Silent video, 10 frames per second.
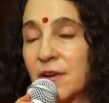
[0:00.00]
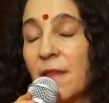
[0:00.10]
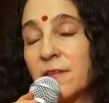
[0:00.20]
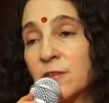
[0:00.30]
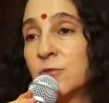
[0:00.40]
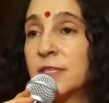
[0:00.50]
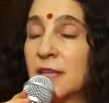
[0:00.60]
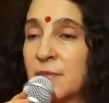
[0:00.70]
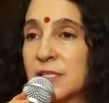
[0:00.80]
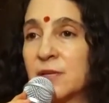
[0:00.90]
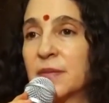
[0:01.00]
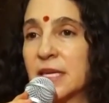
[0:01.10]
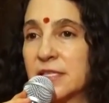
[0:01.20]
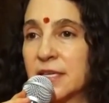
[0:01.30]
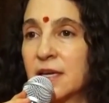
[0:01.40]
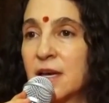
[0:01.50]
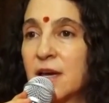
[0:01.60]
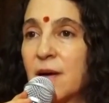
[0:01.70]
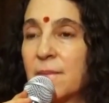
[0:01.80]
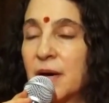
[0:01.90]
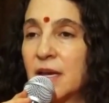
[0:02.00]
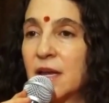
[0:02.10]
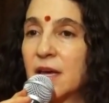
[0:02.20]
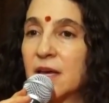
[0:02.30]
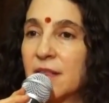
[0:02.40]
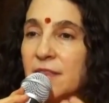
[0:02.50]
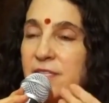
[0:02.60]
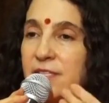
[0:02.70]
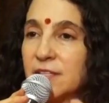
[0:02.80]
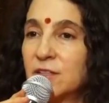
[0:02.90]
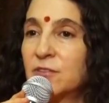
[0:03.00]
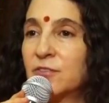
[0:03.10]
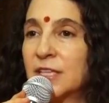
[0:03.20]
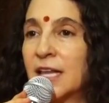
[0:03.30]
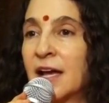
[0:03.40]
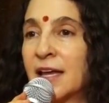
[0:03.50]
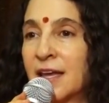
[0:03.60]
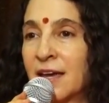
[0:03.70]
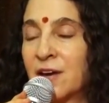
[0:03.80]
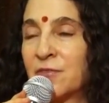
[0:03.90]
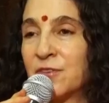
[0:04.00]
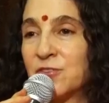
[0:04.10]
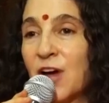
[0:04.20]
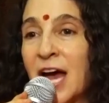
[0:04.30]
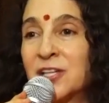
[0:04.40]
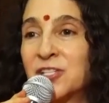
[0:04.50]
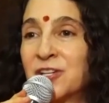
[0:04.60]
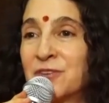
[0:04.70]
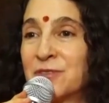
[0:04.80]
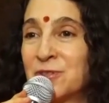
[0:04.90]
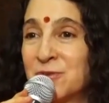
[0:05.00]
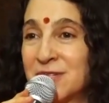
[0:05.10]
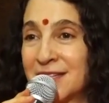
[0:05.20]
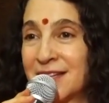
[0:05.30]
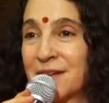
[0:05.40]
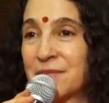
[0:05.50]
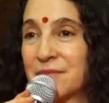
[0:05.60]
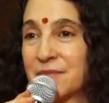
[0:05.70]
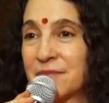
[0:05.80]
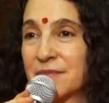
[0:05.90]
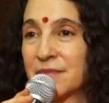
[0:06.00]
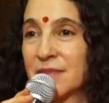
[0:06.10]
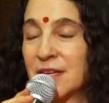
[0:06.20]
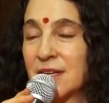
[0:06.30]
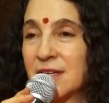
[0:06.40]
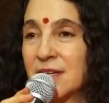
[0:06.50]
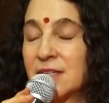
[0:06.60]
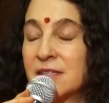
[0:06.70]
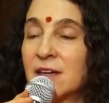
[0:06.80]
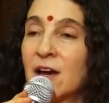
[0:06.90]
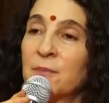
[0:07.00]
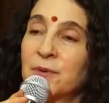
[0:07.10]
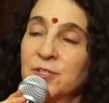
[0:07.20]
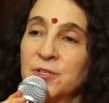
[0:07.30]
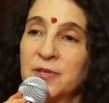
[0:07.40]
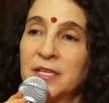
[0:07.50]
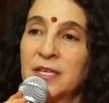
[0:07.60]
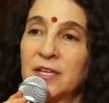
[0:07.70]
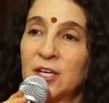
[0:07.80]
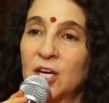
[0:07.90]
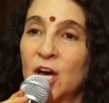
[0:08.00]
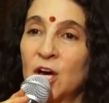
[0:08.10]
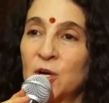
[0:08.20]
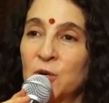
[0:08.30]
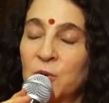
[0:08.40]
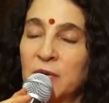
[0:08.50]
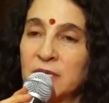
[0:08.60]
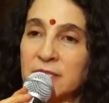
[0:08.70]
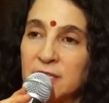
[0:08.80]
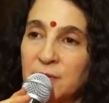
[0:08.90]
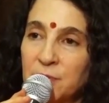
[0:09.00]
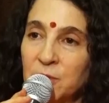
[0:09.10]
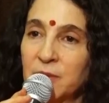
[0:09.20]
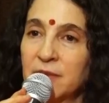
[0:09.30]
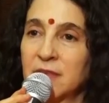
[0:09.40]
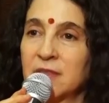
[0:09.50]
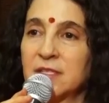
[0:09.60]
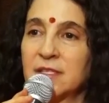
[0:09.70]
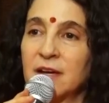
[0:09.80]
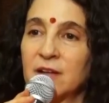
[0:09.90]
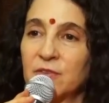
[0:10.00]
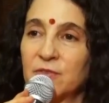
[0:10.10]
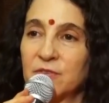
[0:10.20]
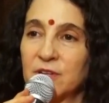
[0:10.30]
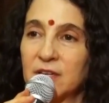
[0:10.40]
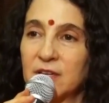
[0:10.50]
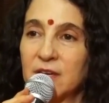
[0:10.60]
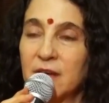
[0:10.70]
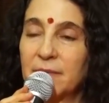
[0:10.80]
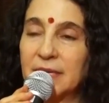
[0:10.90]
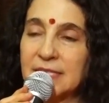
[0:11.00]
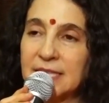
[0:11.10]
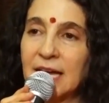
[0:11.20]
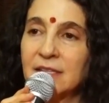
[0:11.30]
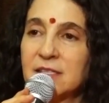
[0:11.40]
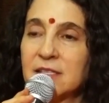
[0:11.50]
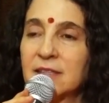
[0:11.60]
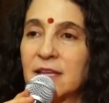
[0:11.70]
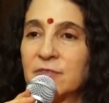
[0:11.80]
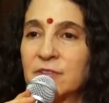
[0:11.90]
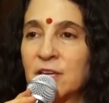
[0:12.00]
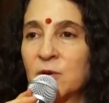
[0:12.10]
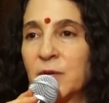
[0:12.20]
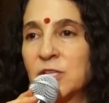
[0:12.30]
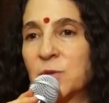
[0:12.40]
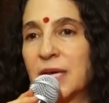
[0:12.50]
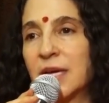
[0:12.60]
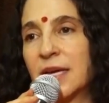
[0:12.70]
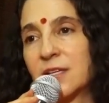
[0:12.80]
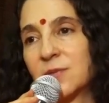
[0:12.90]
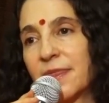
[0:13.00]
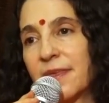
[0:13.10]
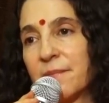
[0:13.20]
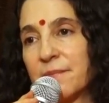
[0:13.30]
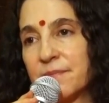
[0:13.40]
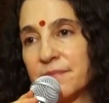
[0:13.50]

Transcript: Not that losing them is a blessing, but the silver lining of the tragedy of losing them is the opportunity to go deeper within the self, because that's the level on which we connect with them.